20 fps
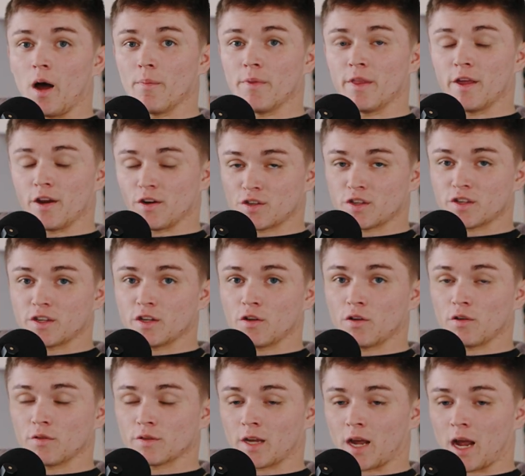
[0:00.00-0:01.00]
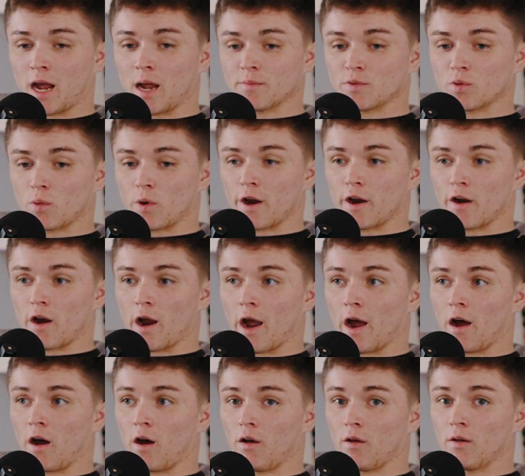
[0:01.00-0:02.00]
there's still times where
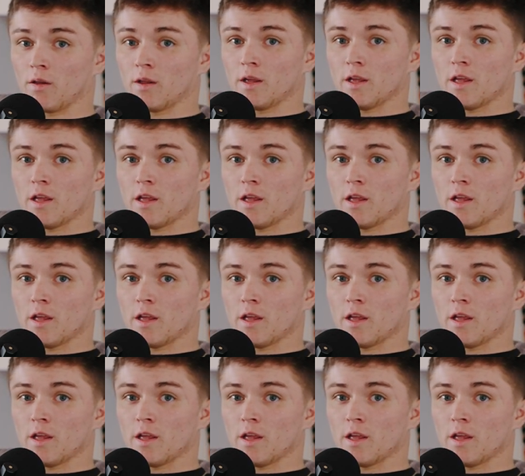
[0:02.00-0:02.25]
I'll